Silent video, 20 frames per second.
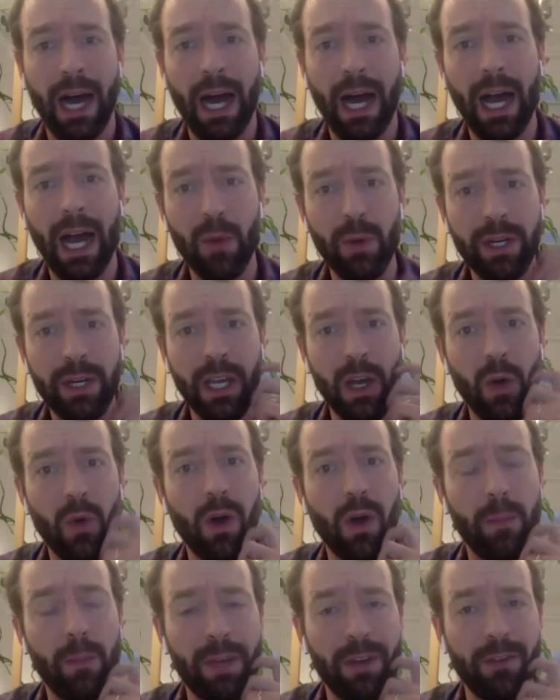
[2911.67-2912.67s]
I would
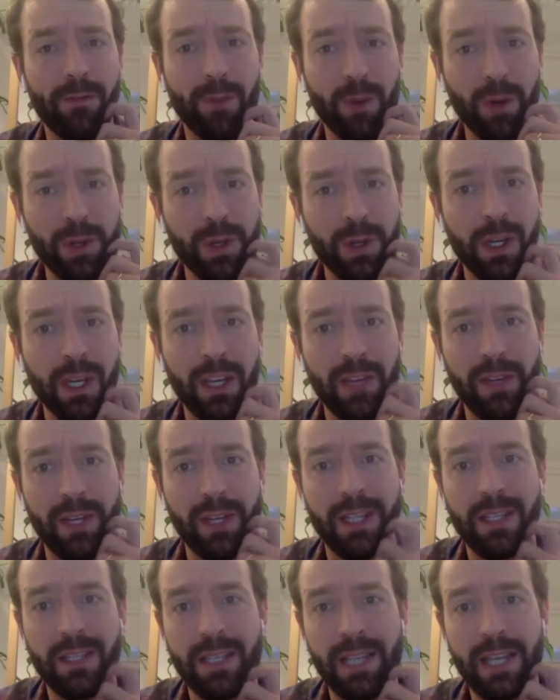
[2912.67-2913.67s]
go a bit further
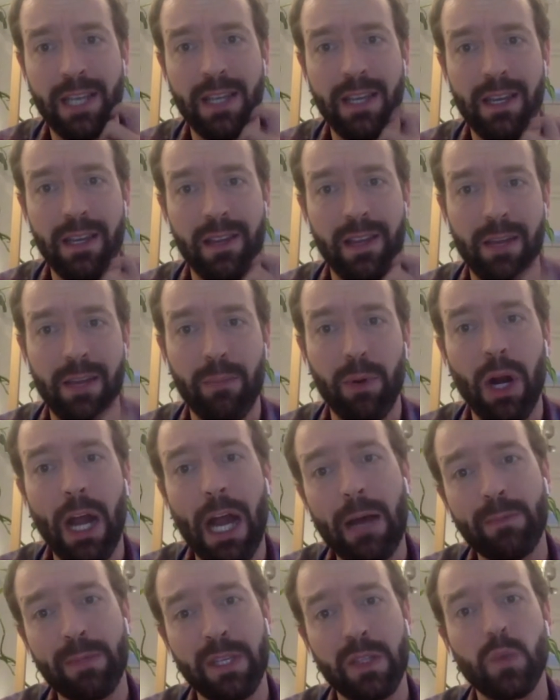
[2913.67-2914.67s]
even and say that
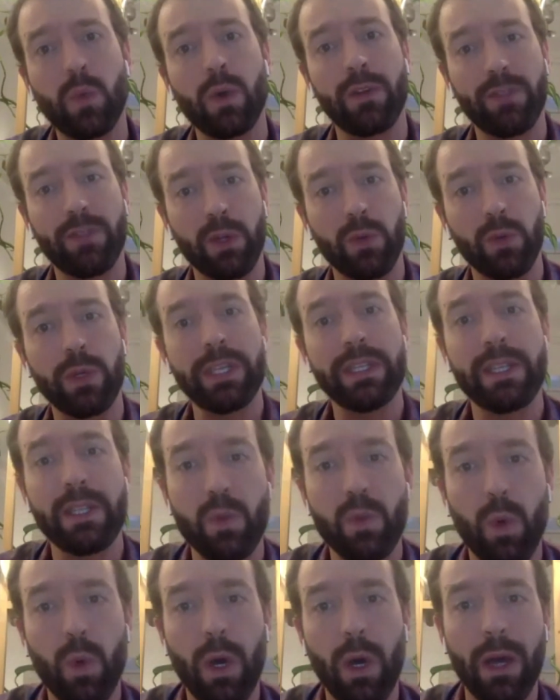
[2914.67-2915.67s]
perhaps it's one of the
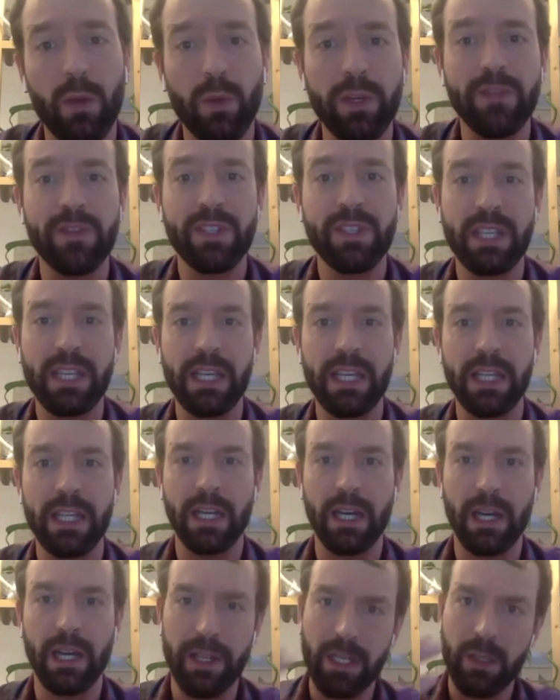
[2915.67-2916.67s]
reasons why we've seen
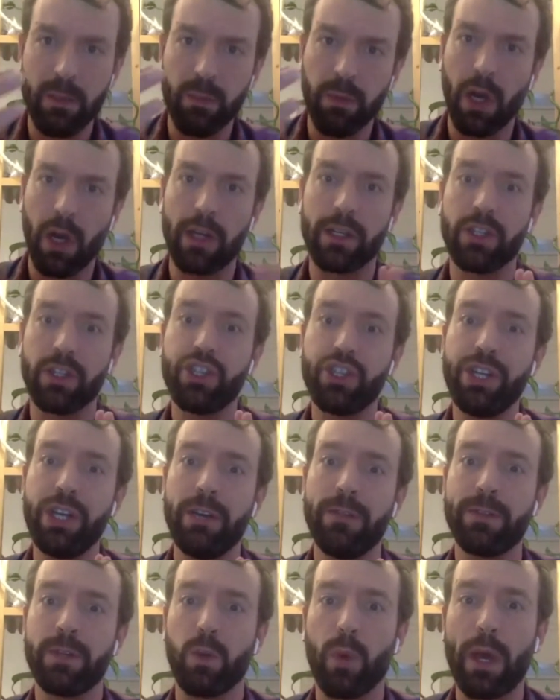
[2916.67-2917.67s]
this broader
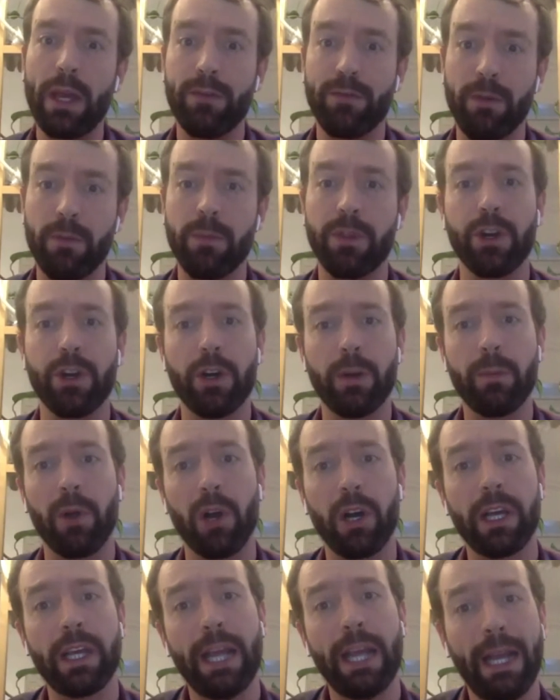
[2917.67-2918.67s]
shift away from
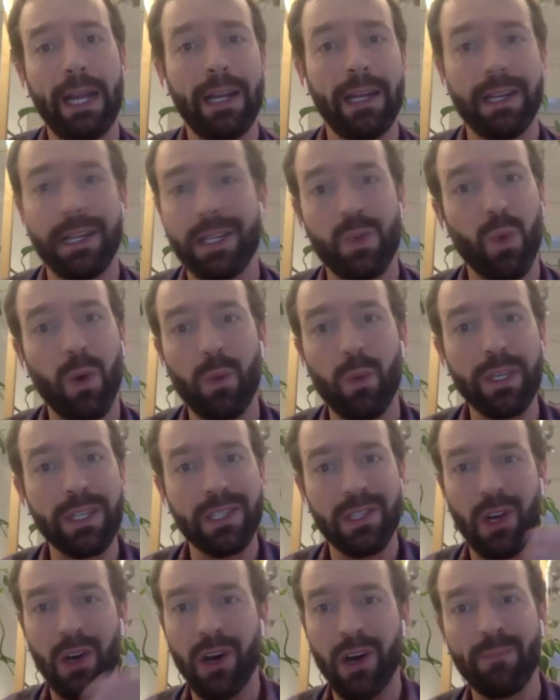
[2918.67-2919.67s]
third-party candidates. What we
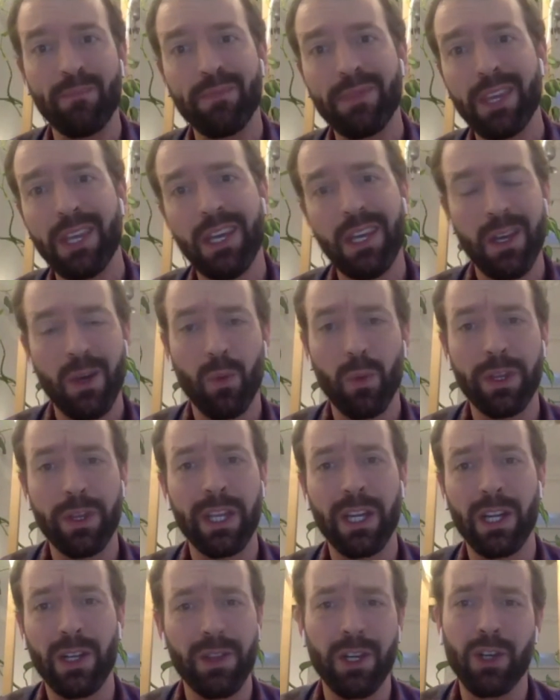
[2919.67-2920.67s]
saw
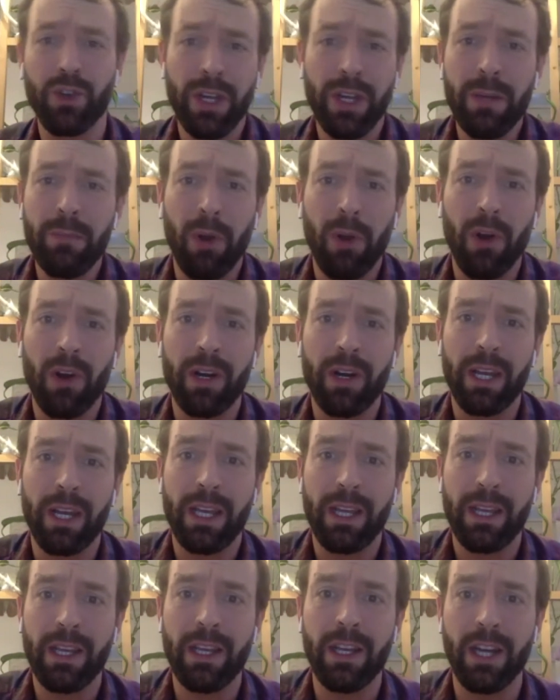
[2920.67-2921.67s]
with the Green
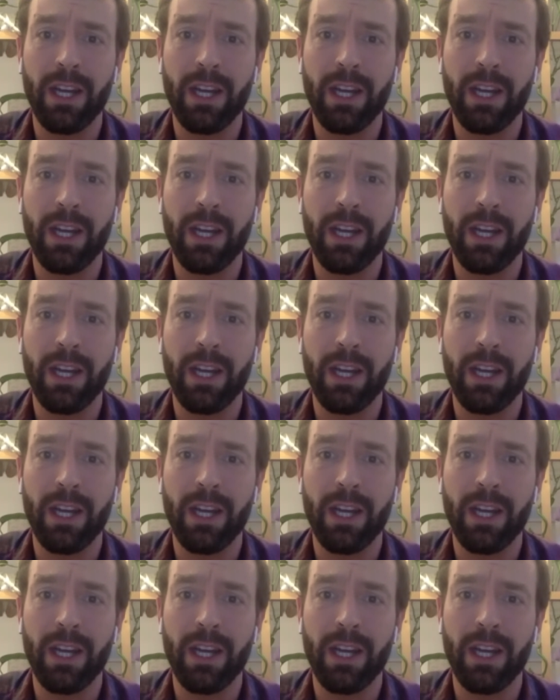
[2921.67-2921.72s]
Party,